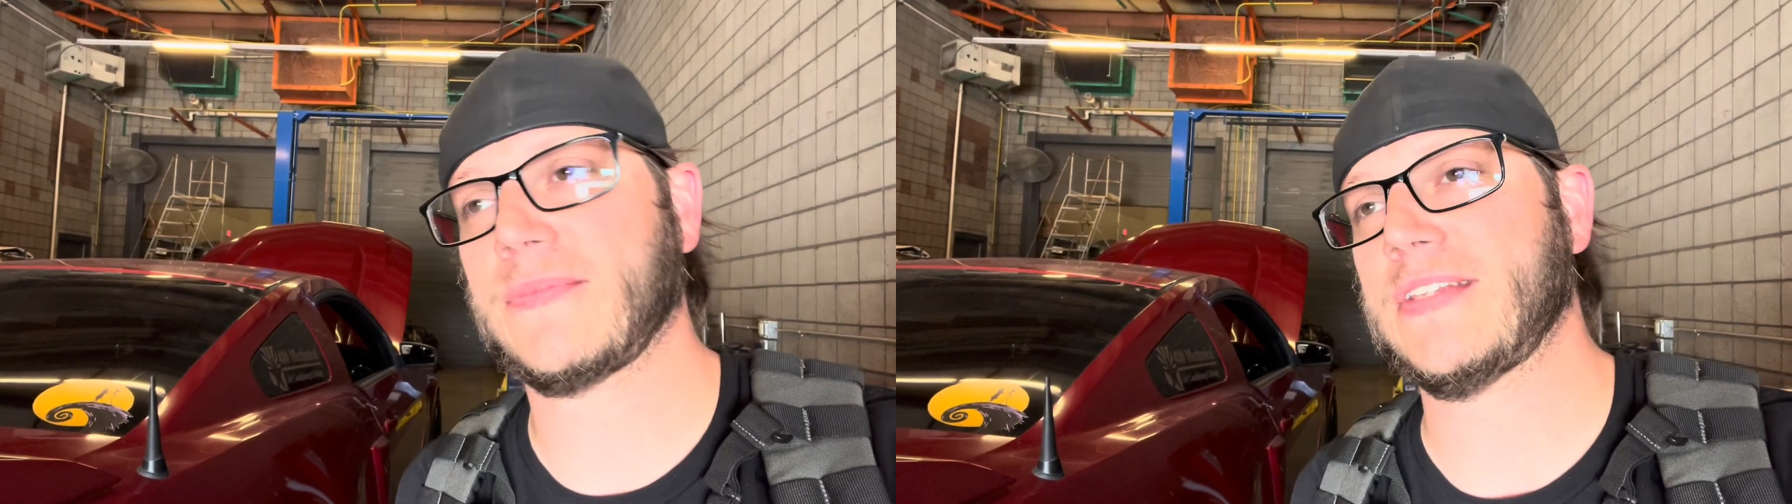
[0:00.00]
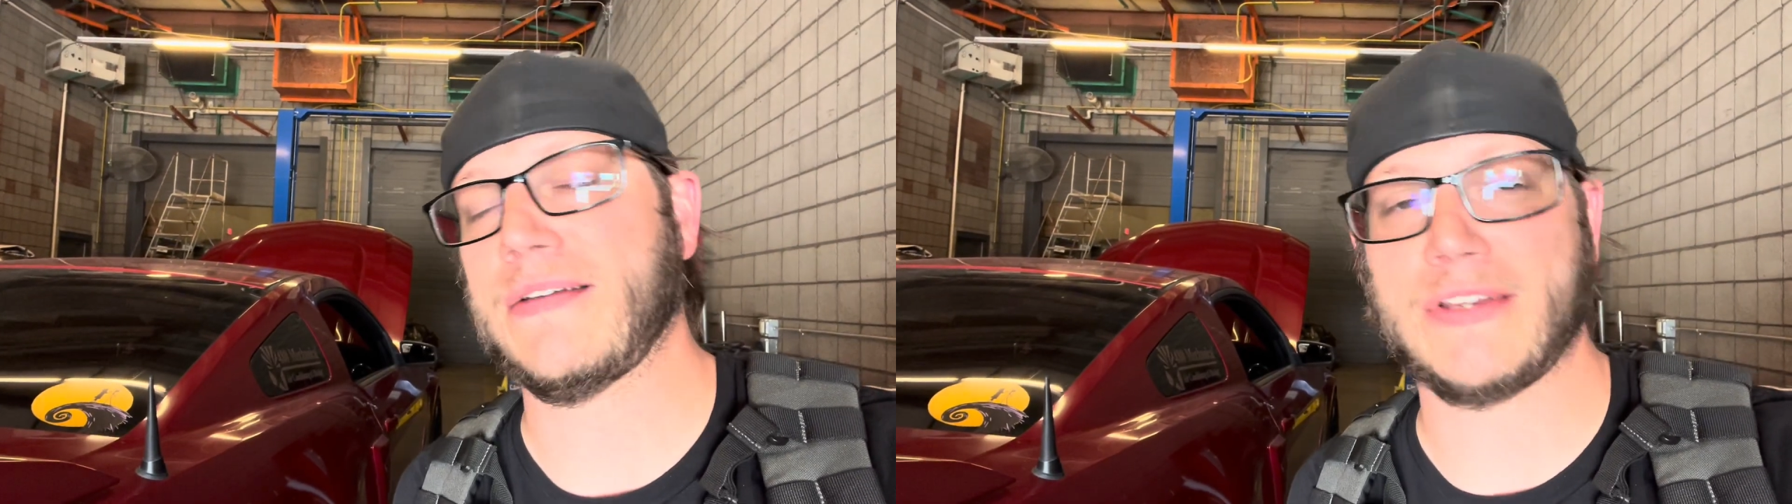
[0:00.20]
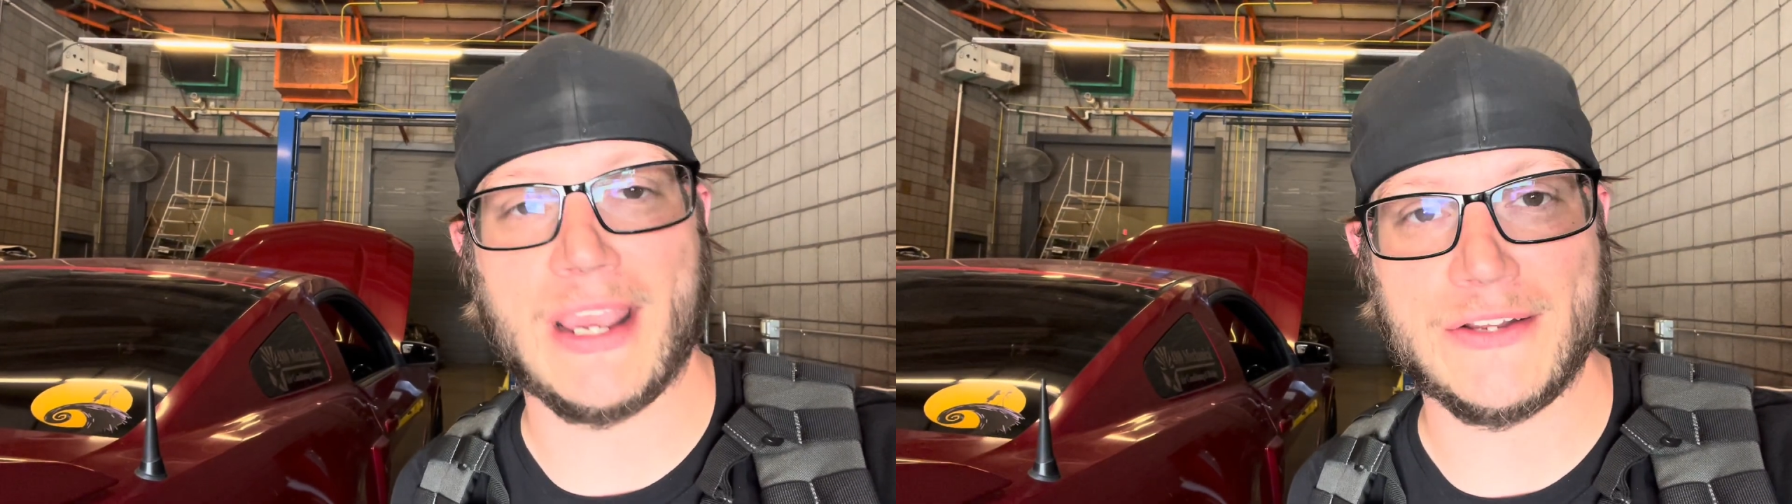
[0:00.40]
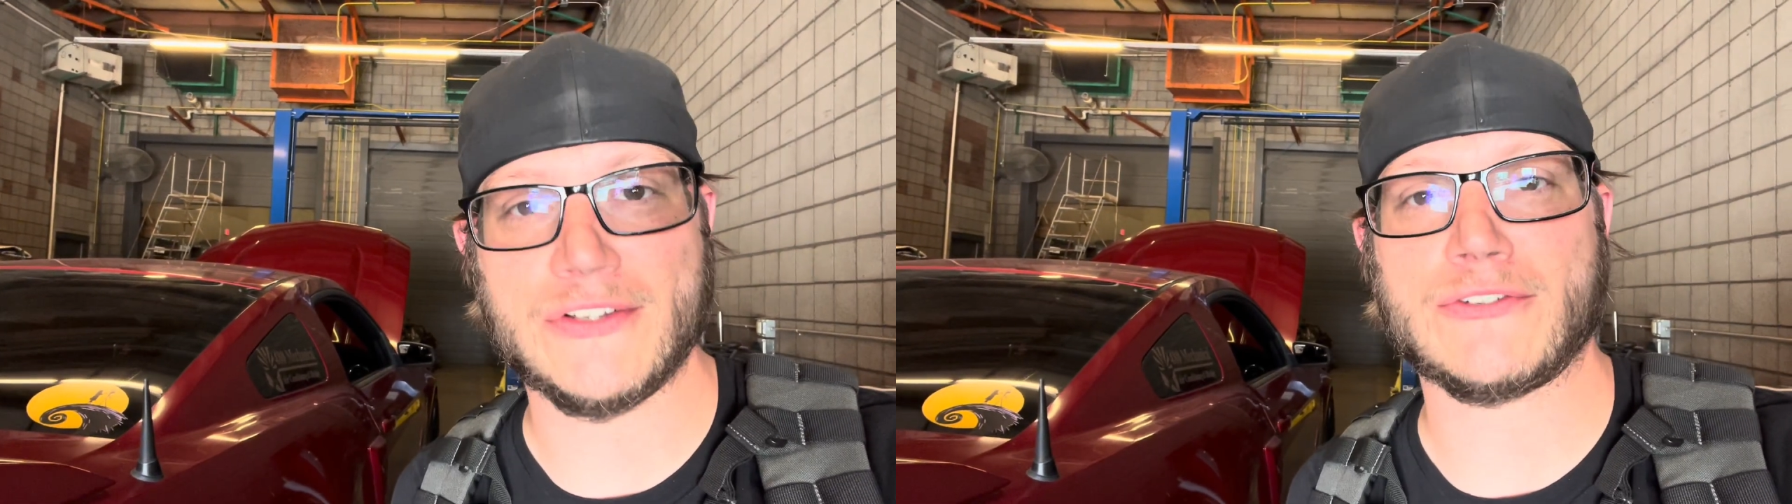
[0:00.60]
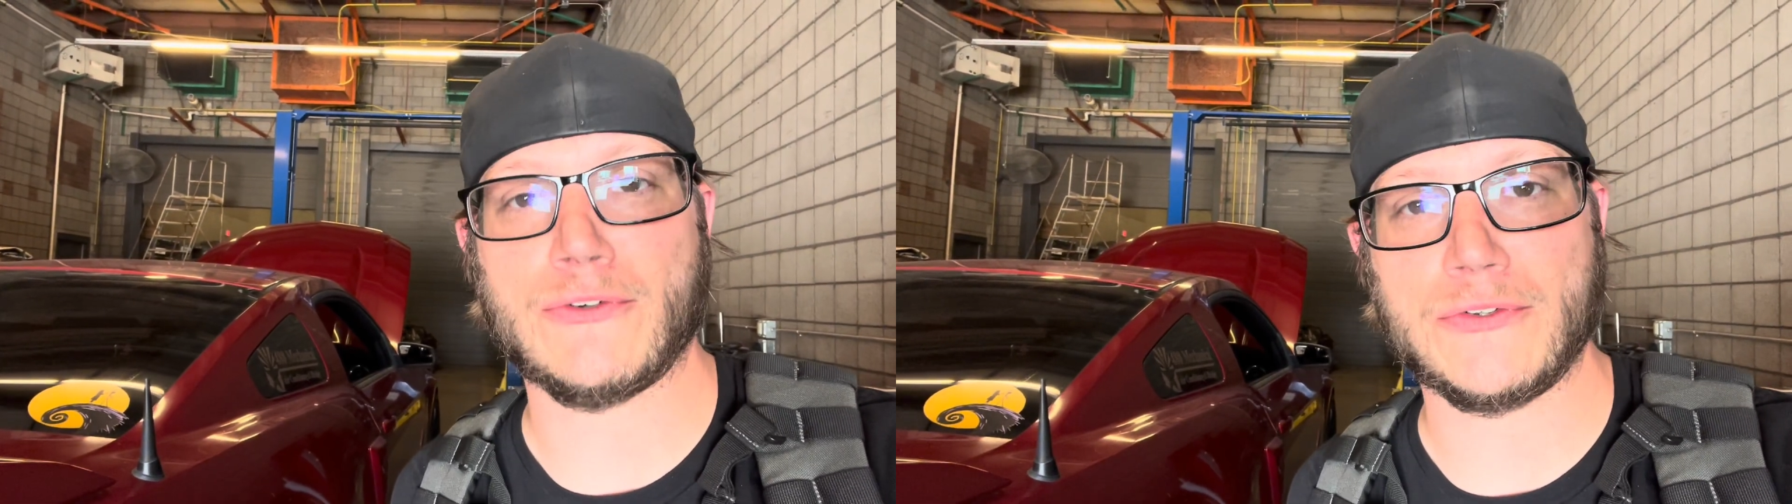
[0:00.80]
to have the
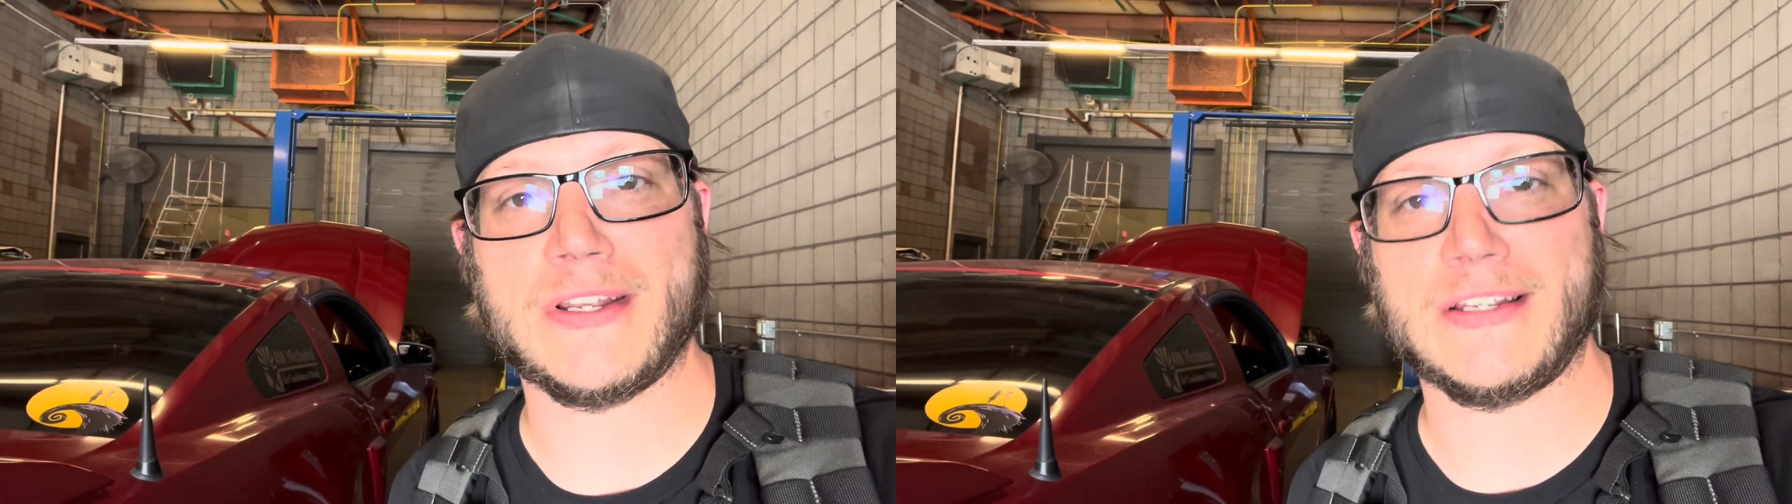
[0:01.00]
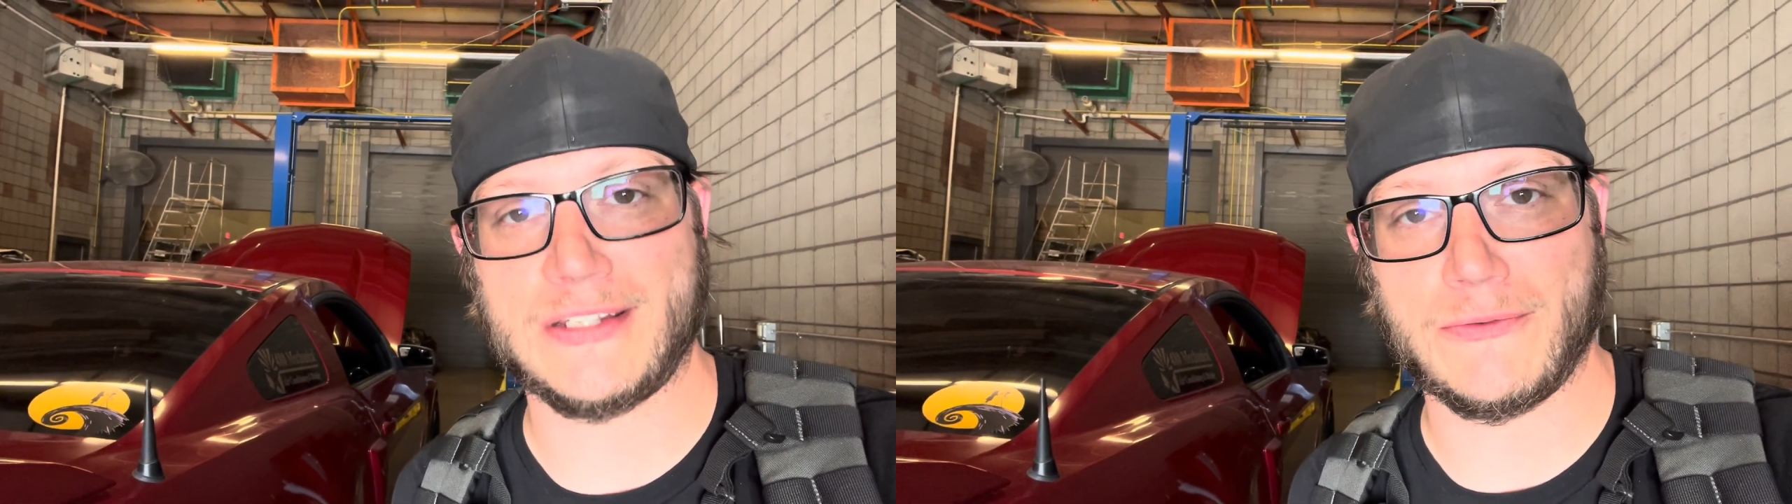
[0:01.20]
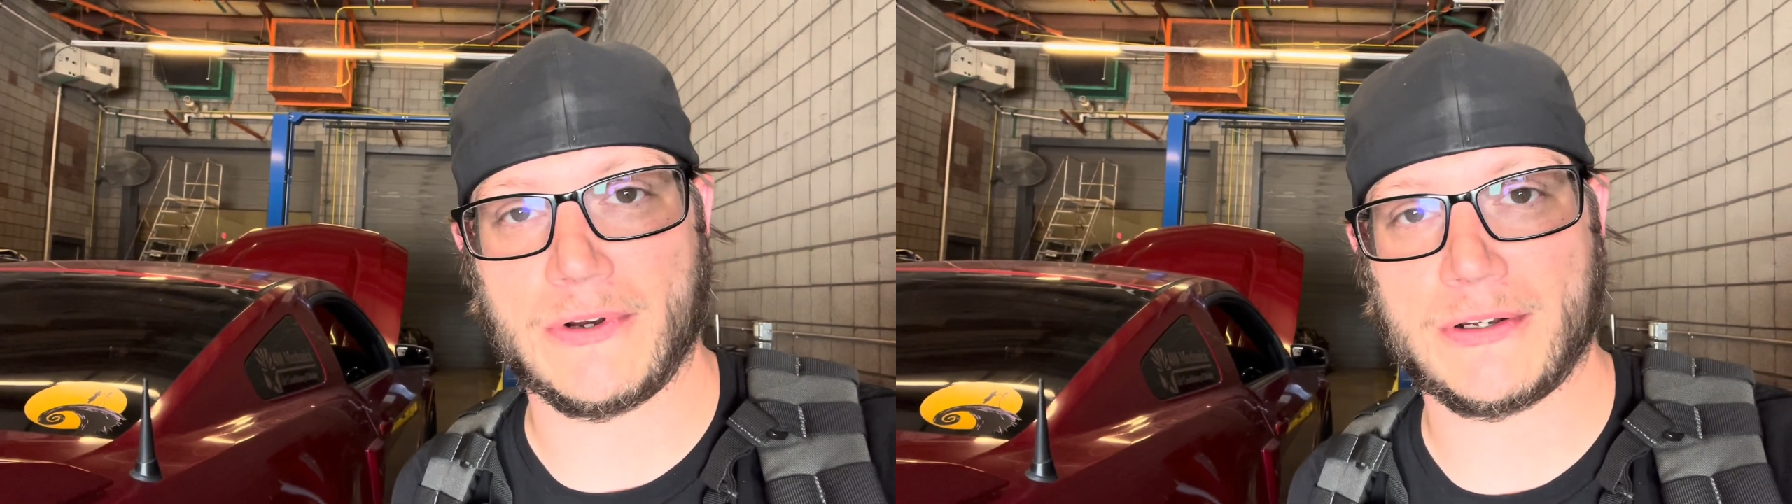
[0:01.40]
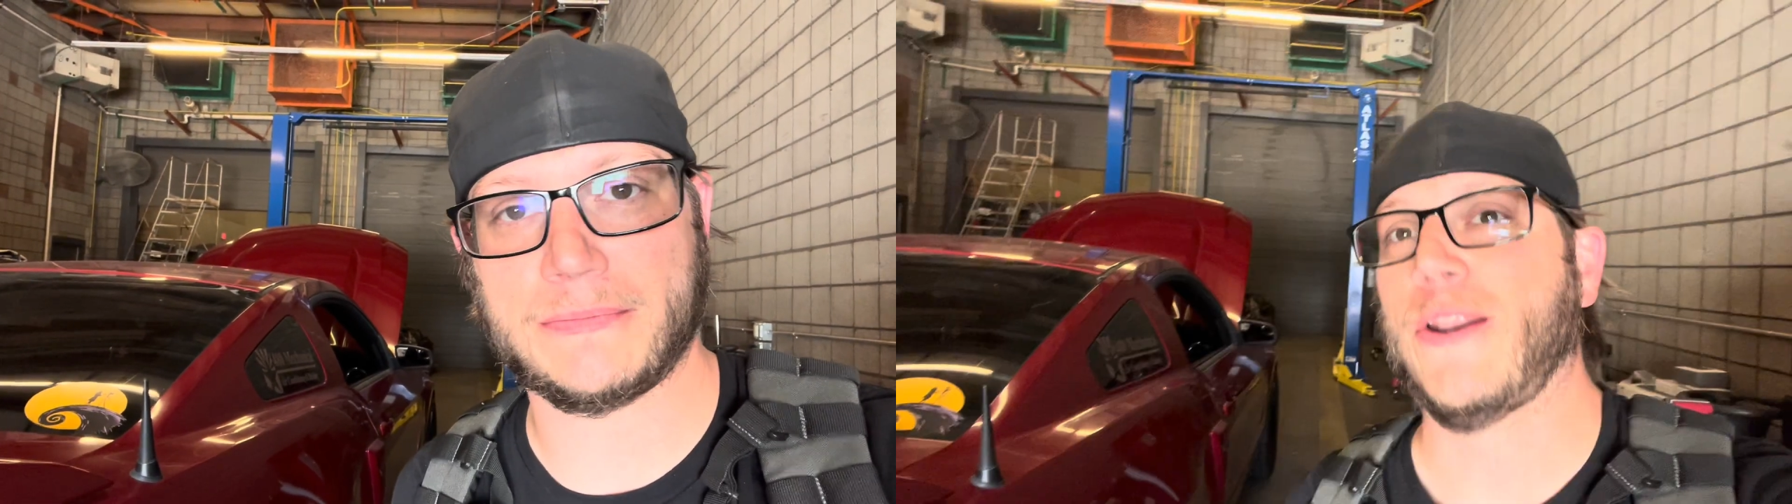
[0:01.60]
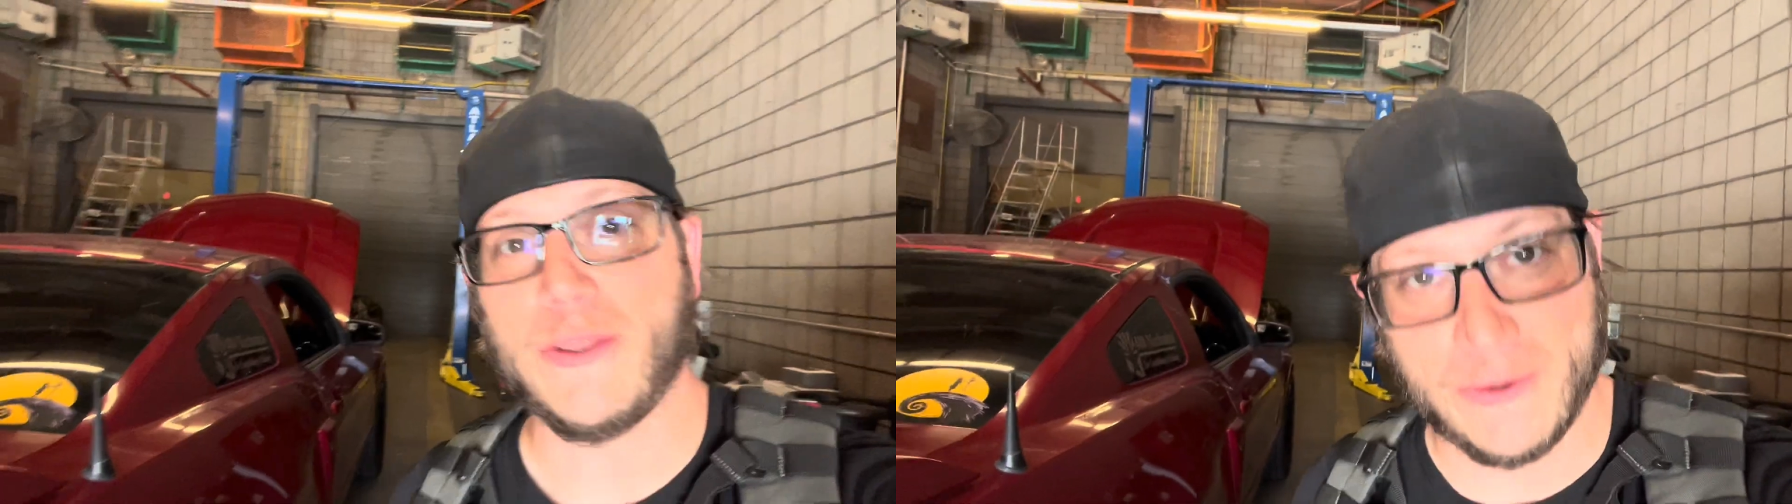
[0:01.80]
gauges, cruise, and AC work.
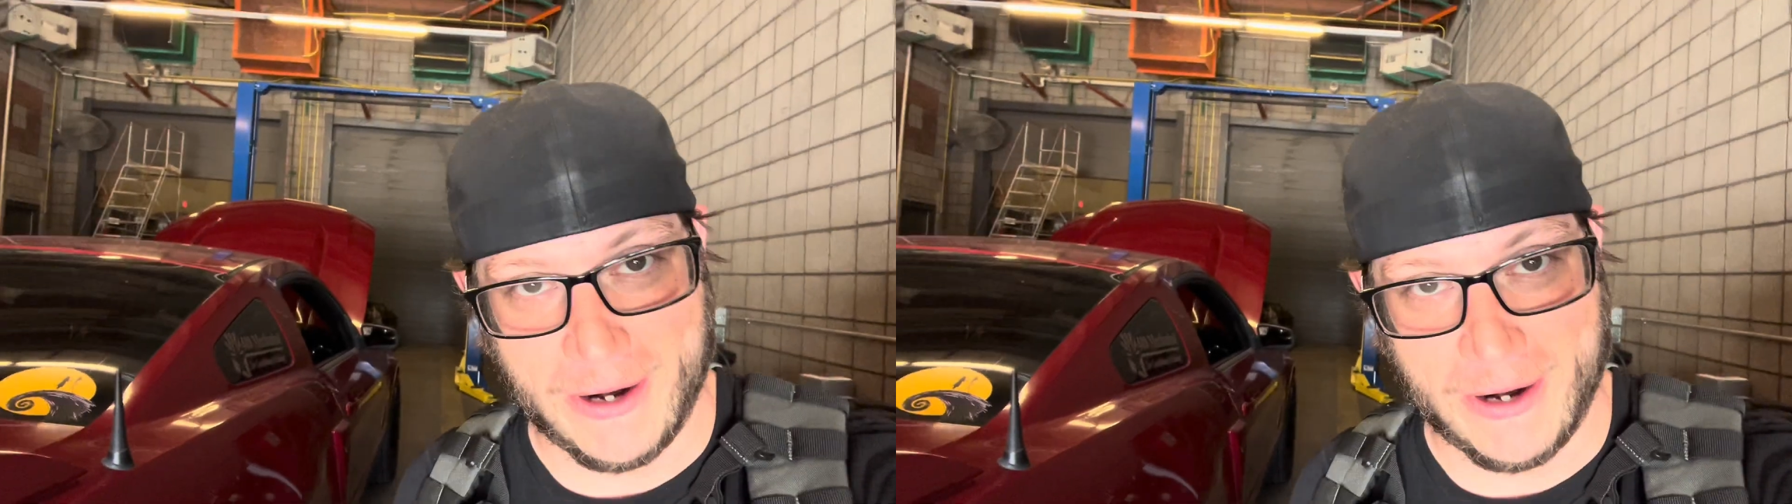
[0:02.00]
Another